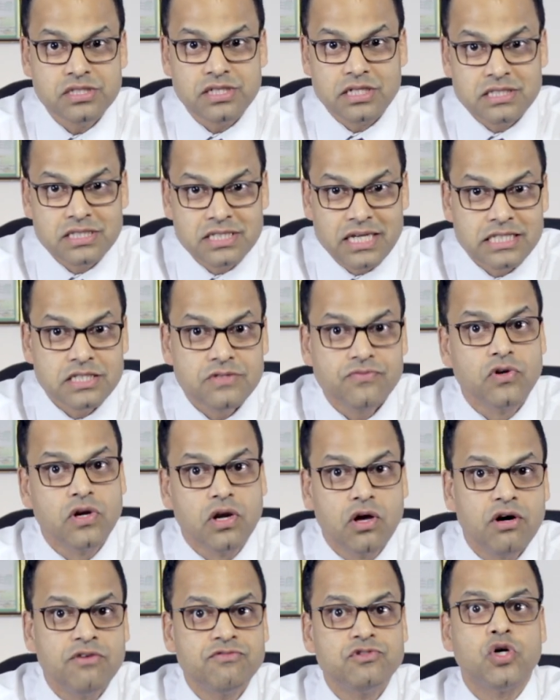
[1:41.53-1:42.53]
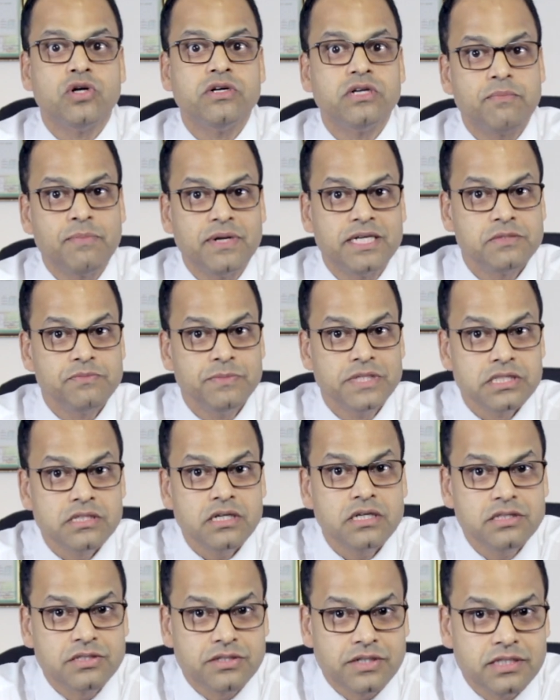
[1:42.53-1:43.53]
successful of joint replacement
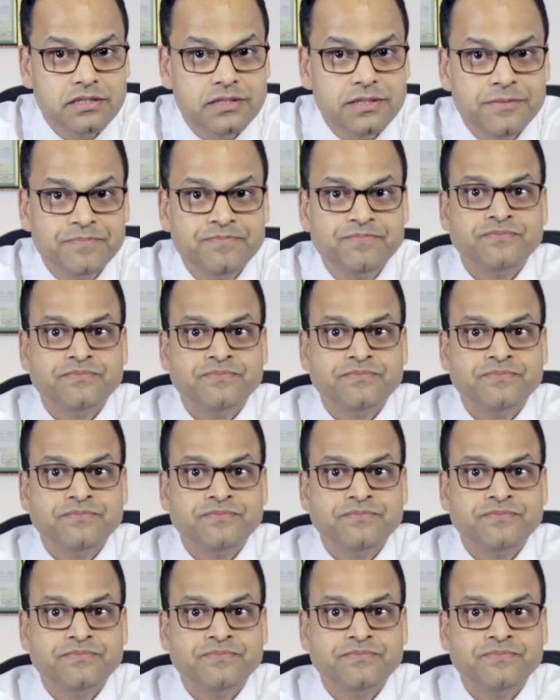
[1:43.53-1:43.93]
surgeries.